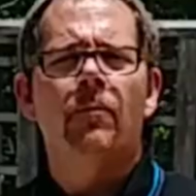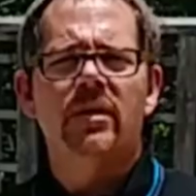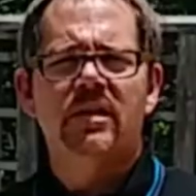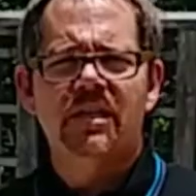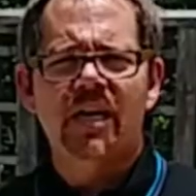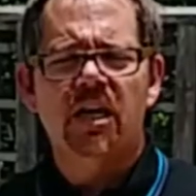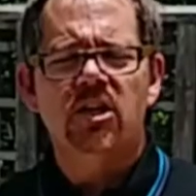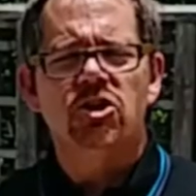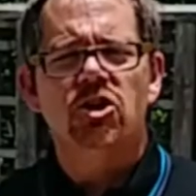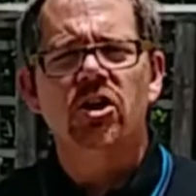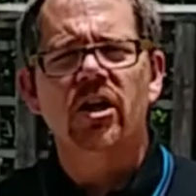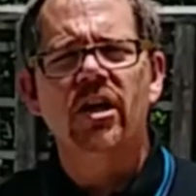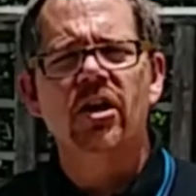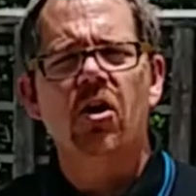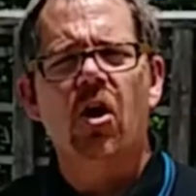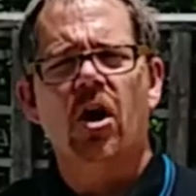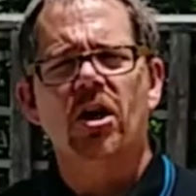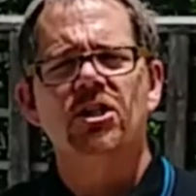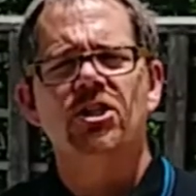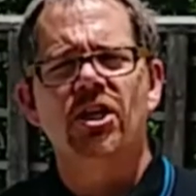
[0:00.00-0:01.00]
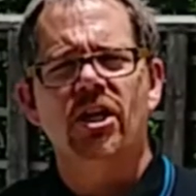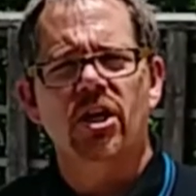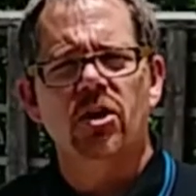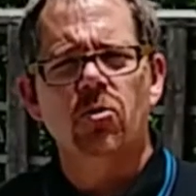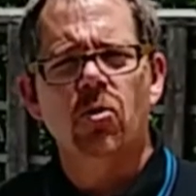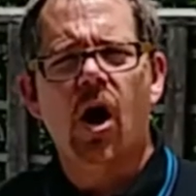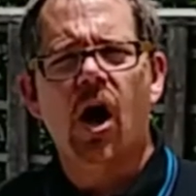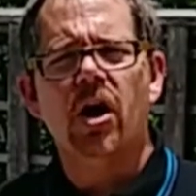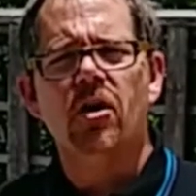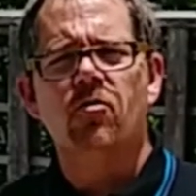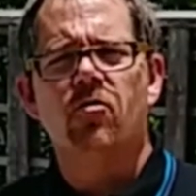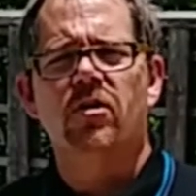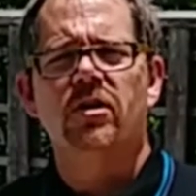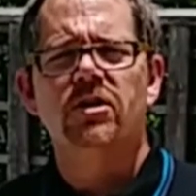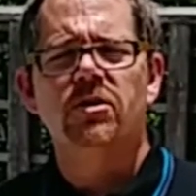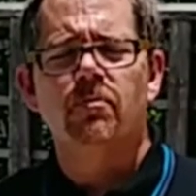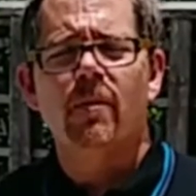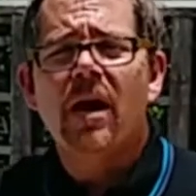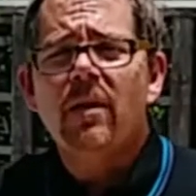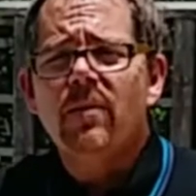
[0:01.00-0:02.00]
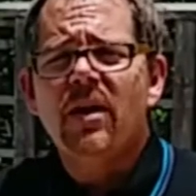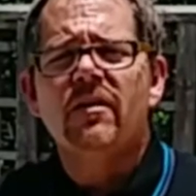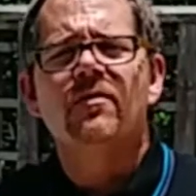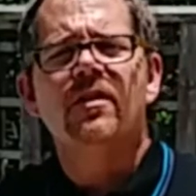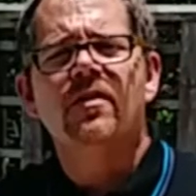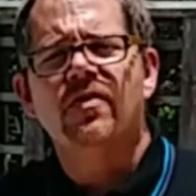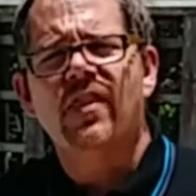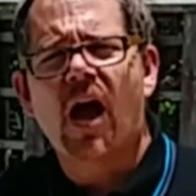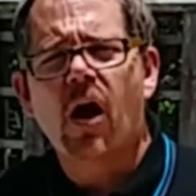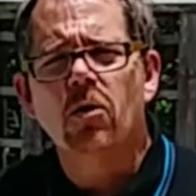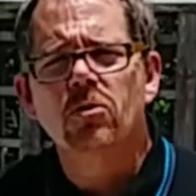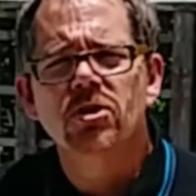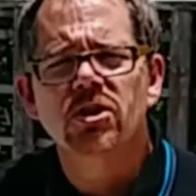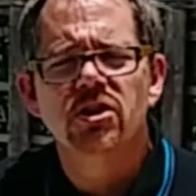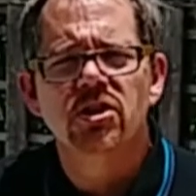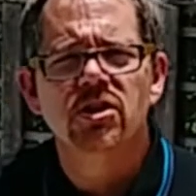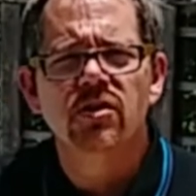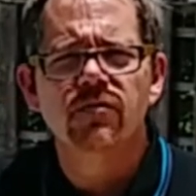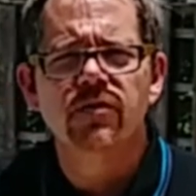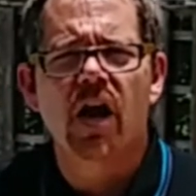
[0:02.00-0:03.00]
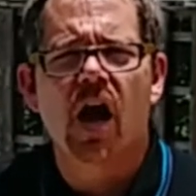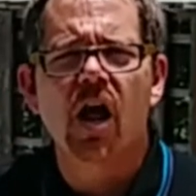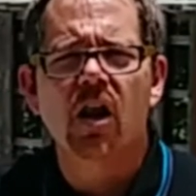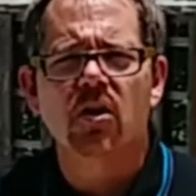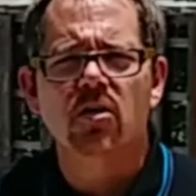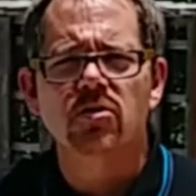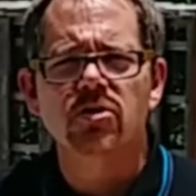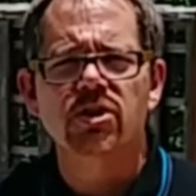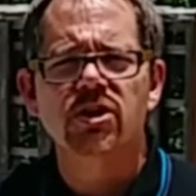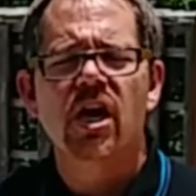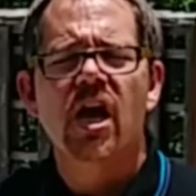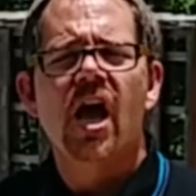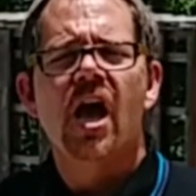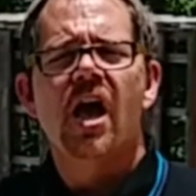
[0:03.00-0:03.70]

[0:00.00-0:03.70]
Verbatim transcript: potentially costing you hundreds, maybe even thousands of dollars?